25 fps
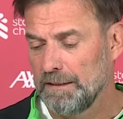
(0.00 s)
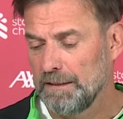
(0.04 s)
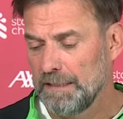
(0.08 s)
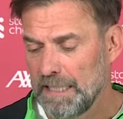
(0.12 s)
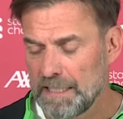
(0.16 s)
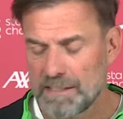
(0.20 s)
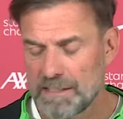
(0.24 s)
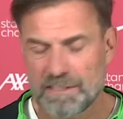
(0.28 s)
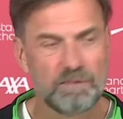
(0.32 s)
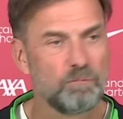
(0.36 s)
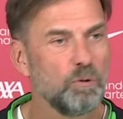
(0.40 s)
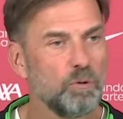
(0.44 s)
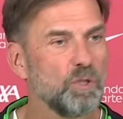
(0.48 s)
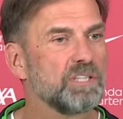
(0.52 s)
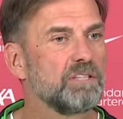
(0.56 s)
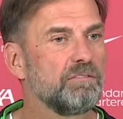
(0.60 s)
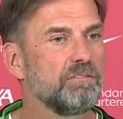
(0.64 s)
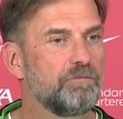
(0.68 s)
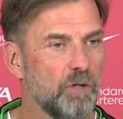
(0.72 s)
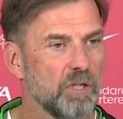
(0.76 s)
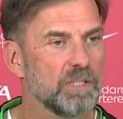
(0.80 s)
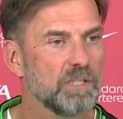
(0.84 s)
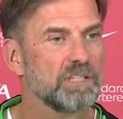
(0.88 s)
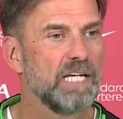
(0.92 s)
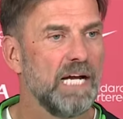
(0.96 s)
Yes, it was the
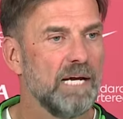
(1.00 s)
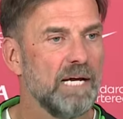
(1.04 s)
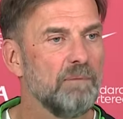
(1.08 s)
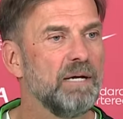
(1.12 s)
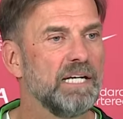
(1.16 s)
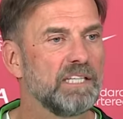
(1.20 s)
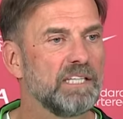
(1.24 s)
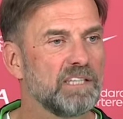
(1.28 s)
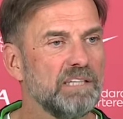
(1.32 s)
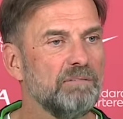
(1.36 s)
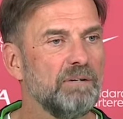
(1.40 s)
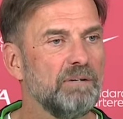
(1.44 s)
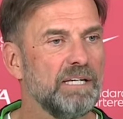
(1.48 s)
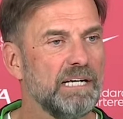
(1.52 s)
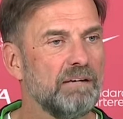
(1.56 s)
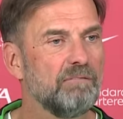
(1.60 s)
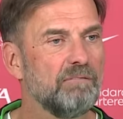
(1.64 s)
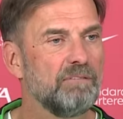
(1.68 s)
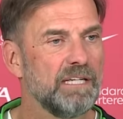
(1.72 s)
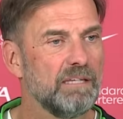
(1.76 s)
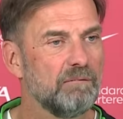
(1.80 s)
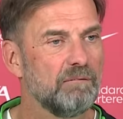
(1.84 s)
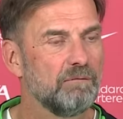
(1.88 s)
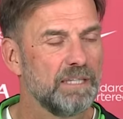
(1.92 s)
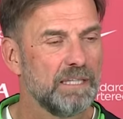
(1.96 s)
first time, actually,
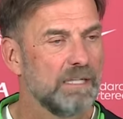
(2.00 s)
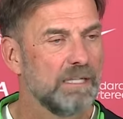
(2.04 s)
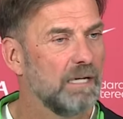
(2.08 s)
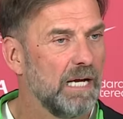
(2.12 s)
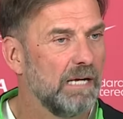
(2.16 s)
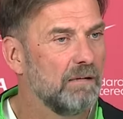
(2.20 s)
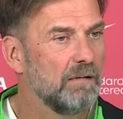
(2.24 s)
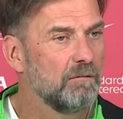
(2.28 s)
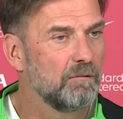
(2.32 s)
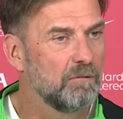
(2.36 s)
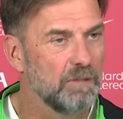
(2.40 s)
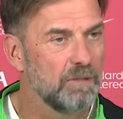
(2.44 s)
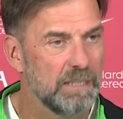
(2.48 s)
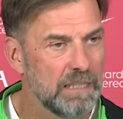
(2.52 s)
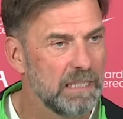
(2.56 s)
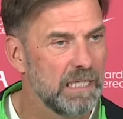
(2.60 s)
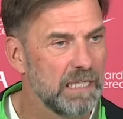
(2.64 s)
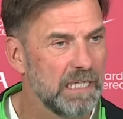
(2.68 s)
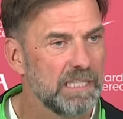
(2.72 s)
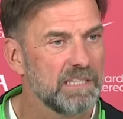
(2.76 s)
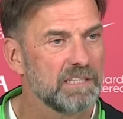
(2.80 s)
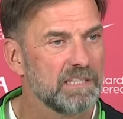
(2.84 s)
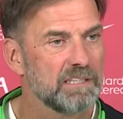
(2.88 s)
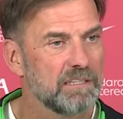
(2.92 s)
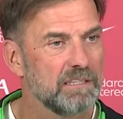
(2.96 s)
when I
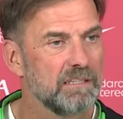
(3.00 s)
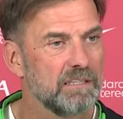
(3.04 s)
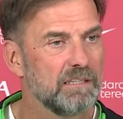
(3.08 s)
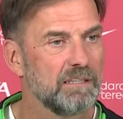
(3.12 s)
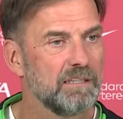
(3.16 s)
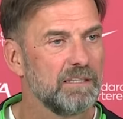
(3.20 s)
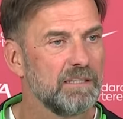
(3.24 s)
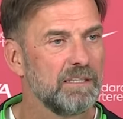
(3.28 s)
realized,